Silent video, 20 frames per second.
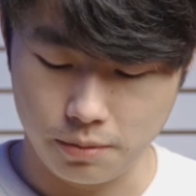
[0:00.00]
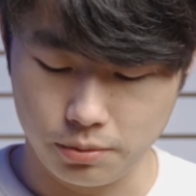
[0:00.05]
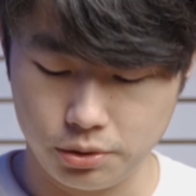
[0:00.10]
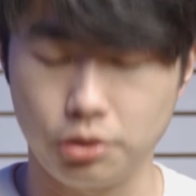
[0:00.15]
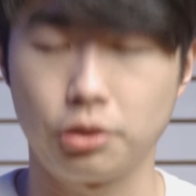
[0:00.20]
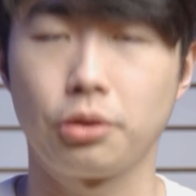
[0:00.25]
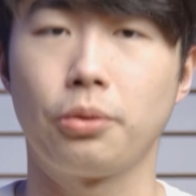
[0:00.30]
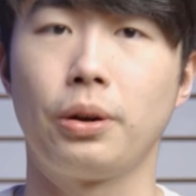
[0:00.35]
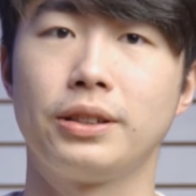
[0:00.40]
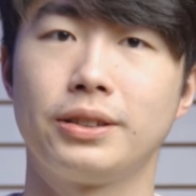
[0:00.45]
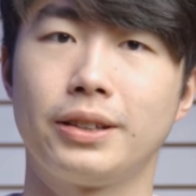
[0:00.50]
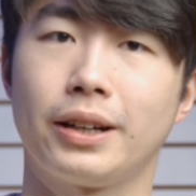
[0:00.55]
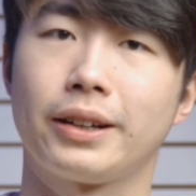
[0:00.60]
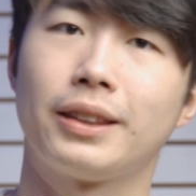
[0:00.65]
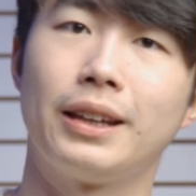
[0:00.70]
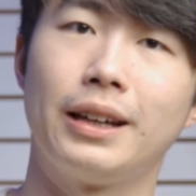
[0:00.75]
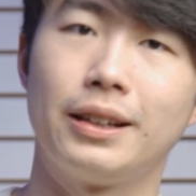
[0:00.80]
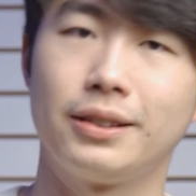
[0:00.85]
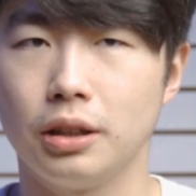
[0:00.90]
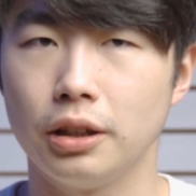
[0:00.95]
Shorter ones
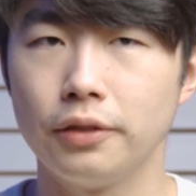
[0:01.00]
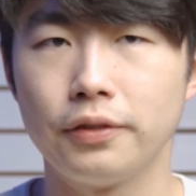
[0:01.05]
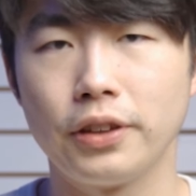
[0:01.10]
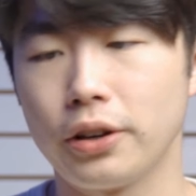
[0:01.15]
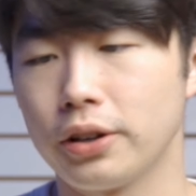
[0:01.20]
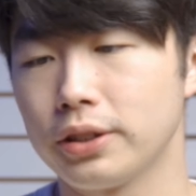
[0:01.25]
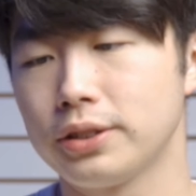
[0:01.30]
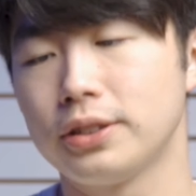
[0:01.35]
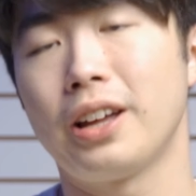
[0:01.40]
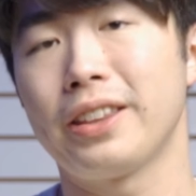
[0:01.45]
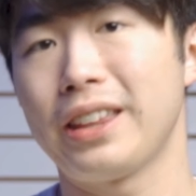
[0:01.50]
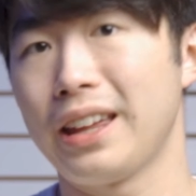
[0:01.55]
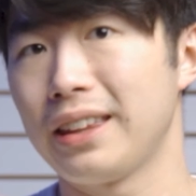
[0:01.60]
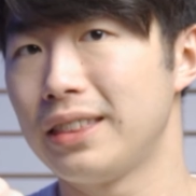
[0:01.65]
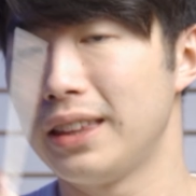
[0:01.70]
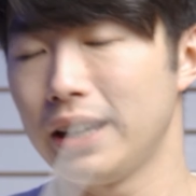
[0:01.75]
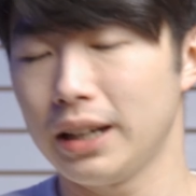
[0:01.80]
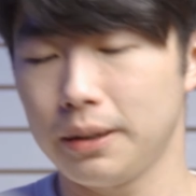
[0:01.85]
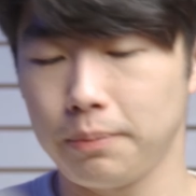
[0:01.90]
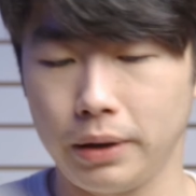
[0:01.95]
like this, even though it's not that
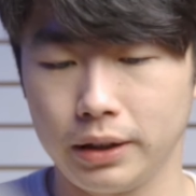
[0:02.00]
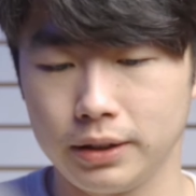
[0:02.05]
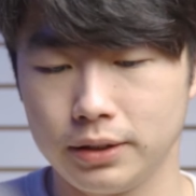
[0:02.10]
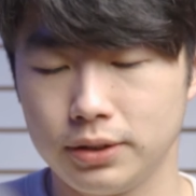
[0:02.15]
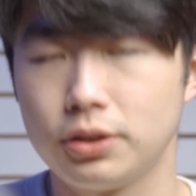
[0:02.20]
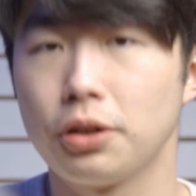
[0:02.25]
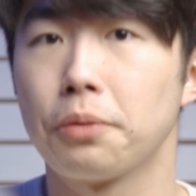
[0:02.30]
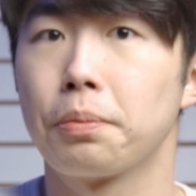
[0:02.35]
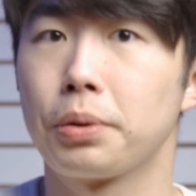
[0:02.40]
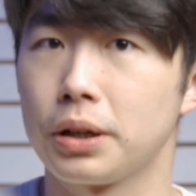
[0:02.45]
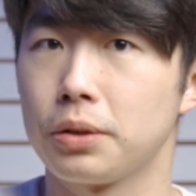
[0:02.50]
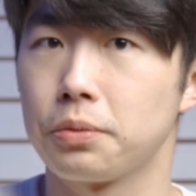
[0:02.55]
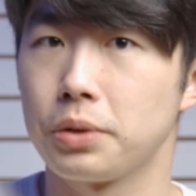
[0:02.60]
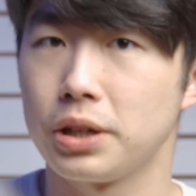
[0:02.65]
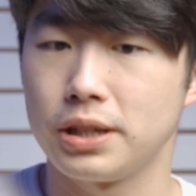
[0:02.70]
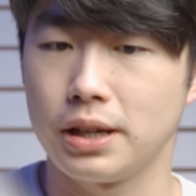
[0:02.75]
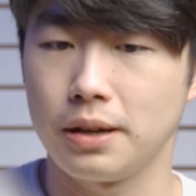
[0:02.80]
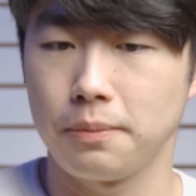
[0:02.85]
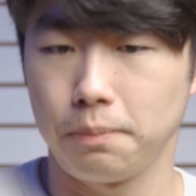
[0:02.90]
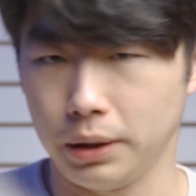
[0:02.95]
thick, but it's still pretty
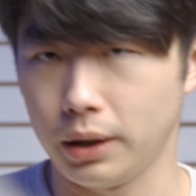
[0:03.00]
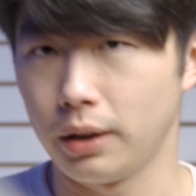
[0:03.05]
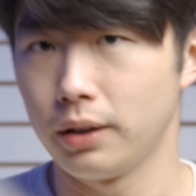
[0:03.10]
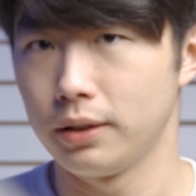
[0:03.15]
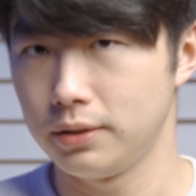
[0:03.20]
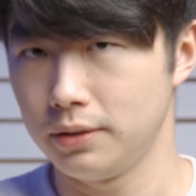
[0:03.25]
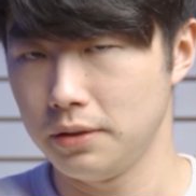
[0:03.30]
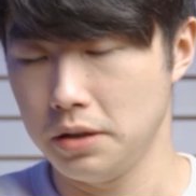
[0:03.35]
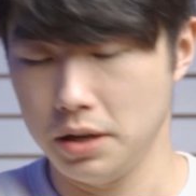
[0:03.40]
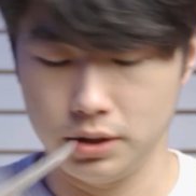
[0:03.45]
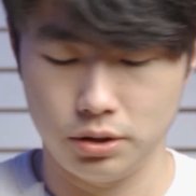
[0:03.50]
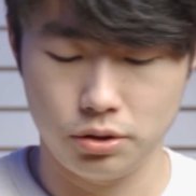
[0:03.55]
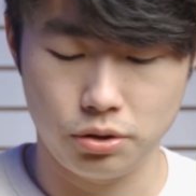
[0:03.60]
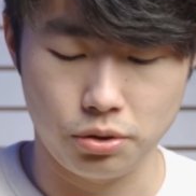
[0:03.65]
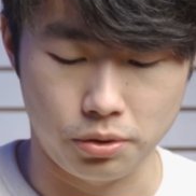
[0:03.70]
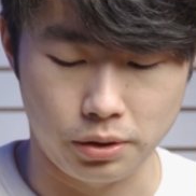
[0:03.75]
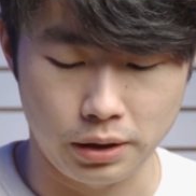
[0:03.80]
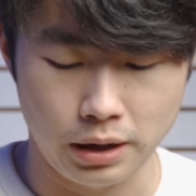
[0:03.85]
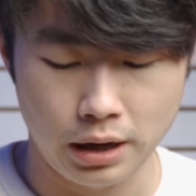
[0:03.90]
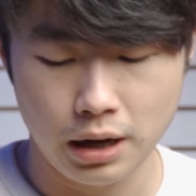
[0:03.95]
rigid because it's
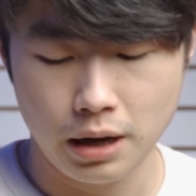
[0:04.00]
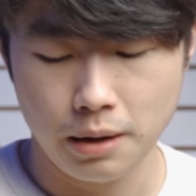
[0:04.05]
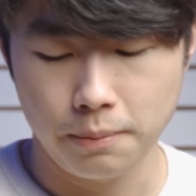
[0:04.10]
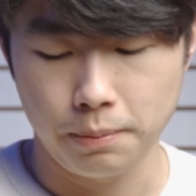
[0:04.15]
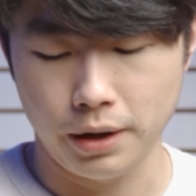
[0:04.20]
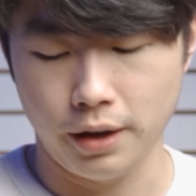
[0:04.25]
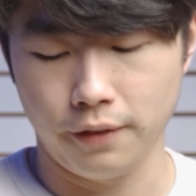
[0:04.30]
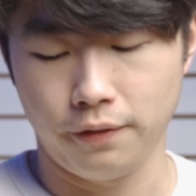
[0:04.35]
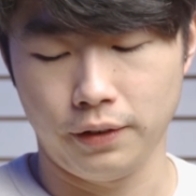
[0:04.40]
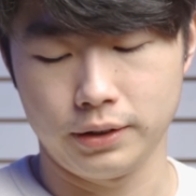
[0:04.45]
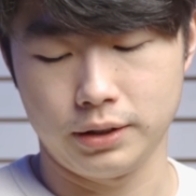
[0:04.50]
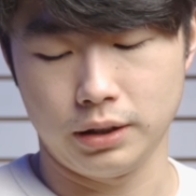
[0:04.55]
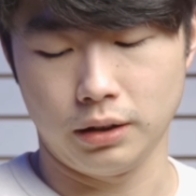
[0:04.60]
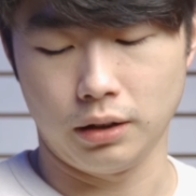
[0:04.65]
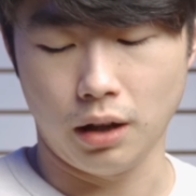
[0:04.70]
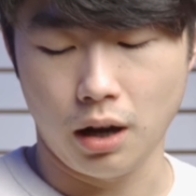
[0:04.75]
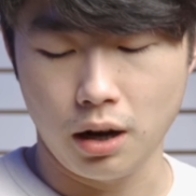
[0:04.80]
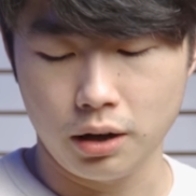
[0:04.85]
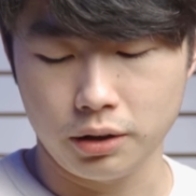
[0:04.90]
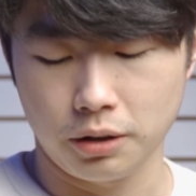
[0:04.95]
short. But if it's a
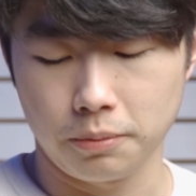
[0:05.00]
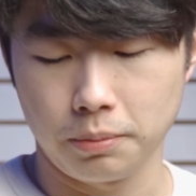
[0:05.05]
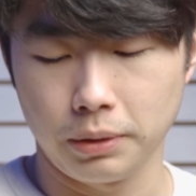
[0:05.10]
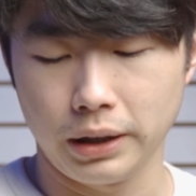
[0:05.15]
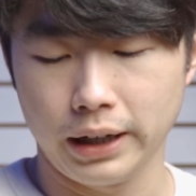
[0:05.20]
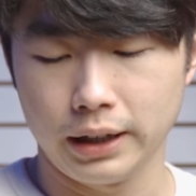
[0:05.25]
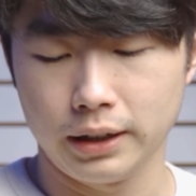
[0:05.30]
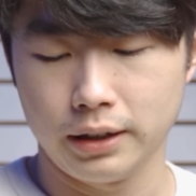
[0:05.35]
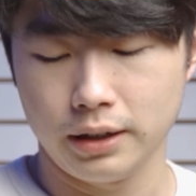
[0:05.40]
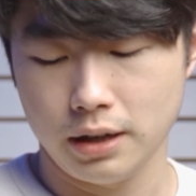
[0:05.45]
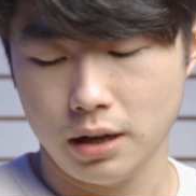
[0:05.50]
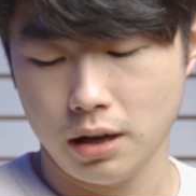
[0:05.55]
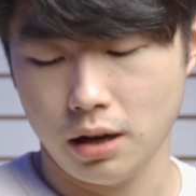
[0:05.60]
longer blade,